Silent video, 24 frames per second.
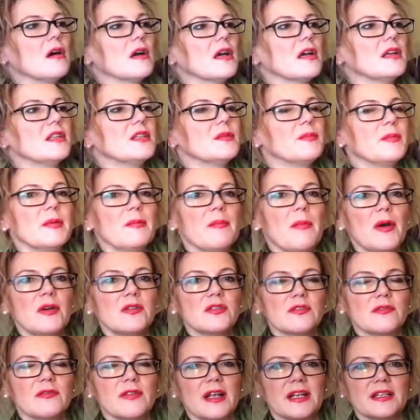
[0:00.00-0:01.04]
going to be
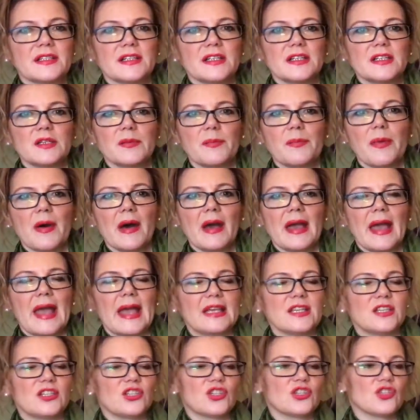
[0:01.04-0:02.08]
most flattered by
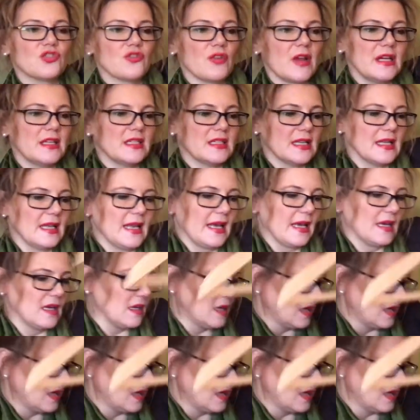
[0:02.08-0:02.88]
a straight leg